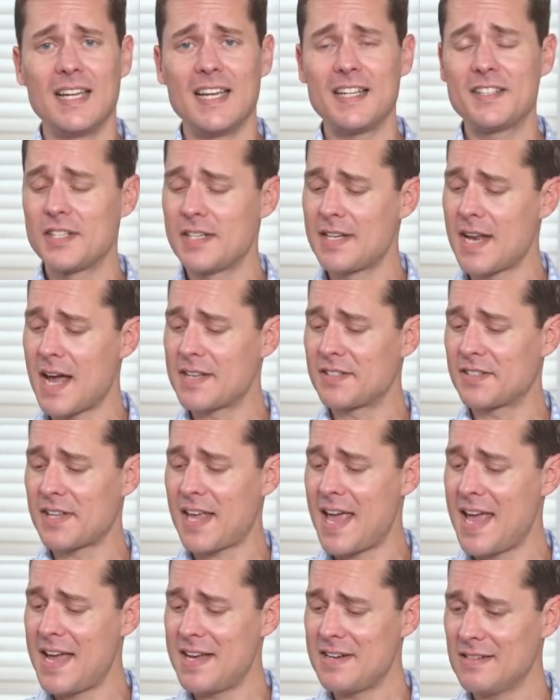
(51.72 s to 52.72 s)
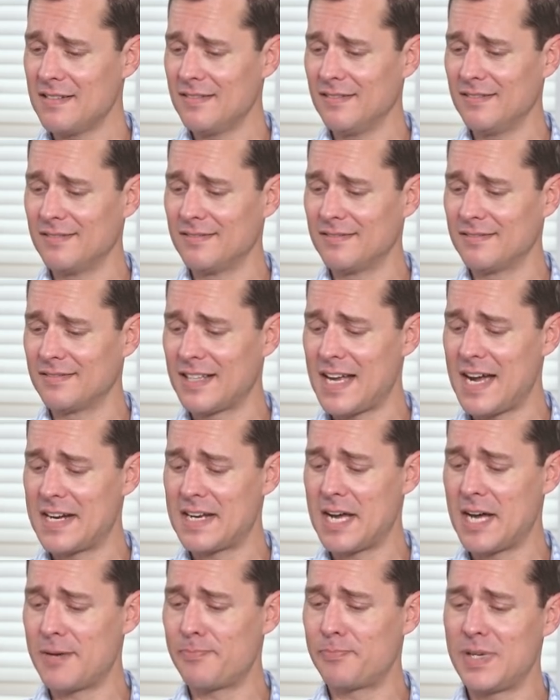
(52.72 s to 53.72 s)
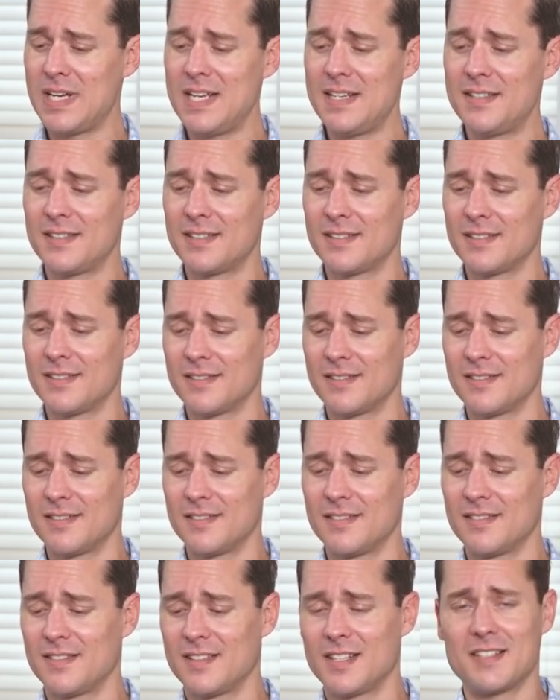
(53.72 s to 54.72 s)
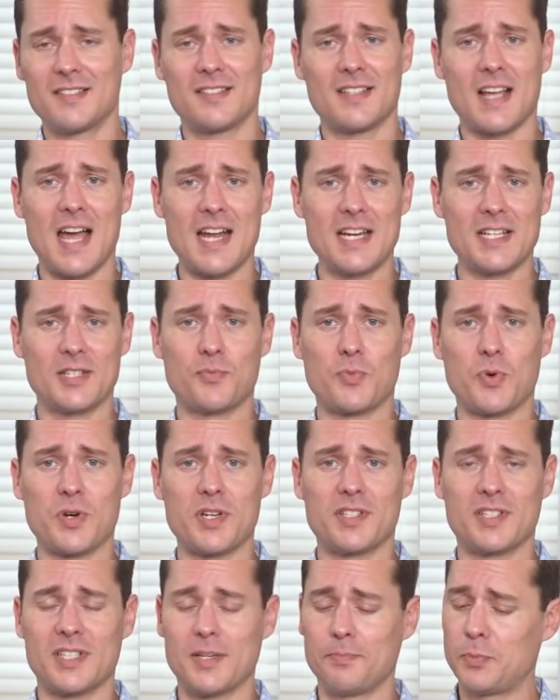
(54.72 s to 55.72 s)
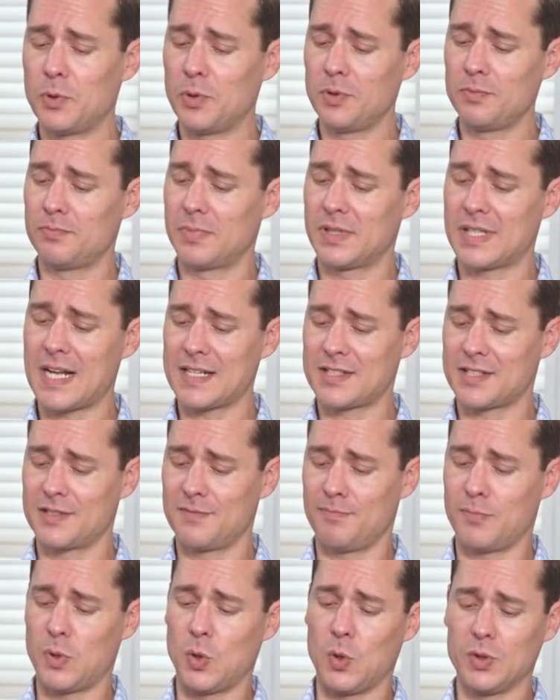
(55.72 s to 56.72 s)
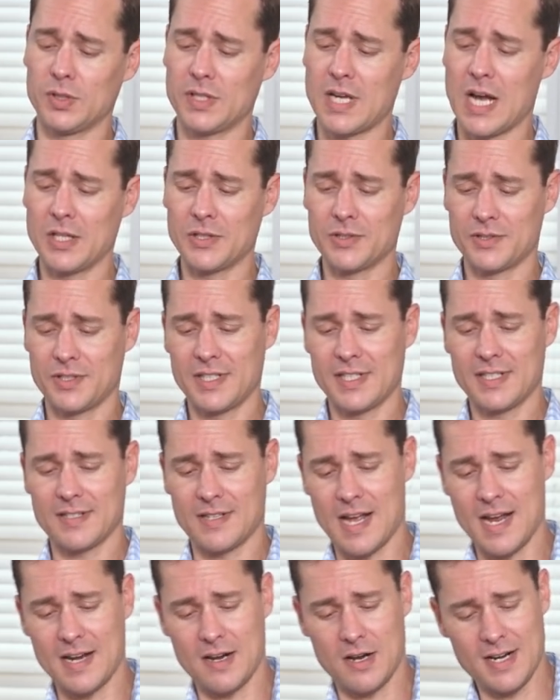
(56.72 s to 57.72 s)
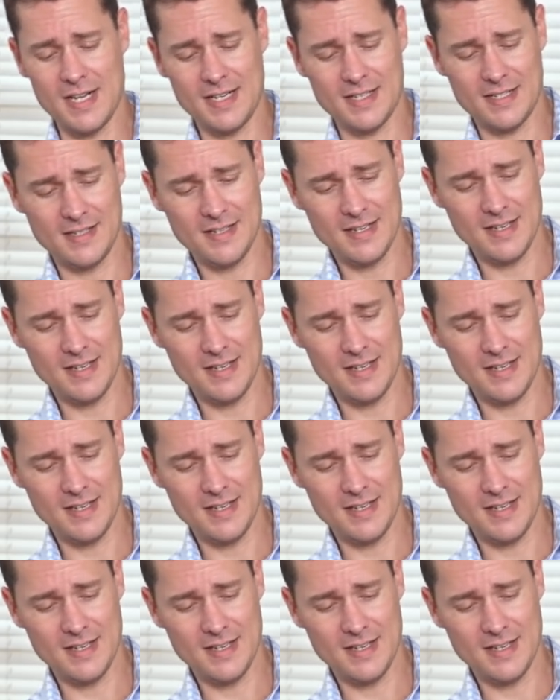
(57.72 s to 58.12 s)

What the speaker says: It's a nice can, kind of upbeat. The design is pretty simple, but got some bold colors and design on it.